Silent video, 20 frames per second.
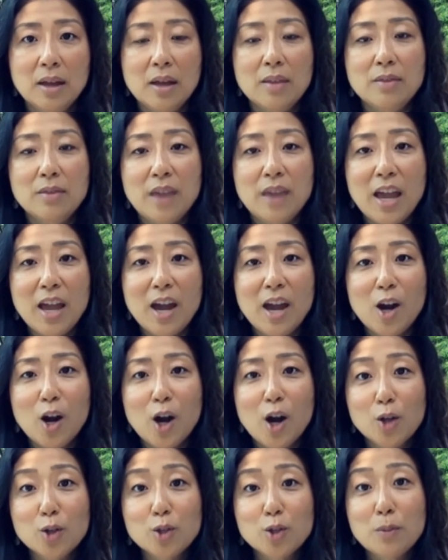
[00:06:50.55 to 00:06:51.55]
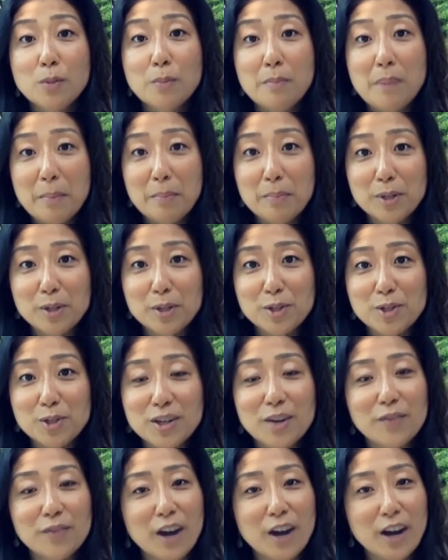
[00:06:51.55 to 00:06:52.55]
They are also members
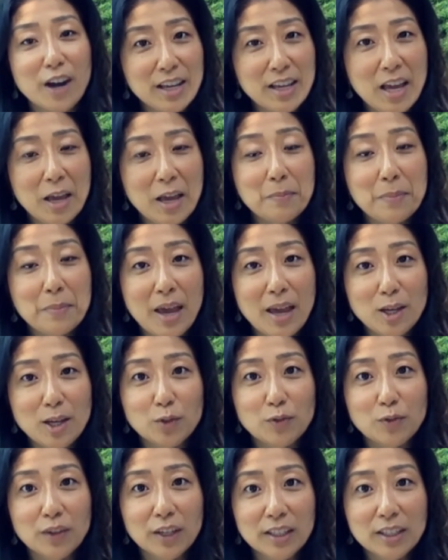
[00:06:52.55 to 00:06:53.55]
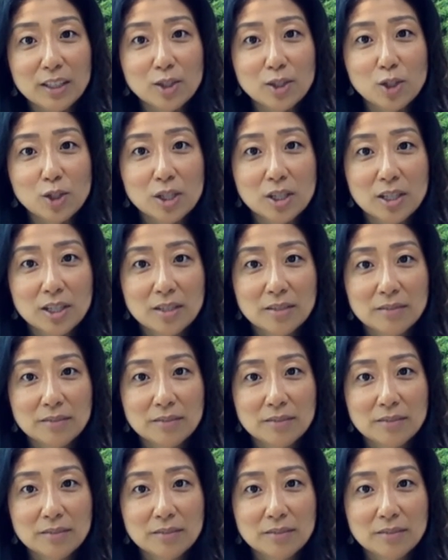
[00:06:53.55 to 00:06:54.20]
of our EABH village.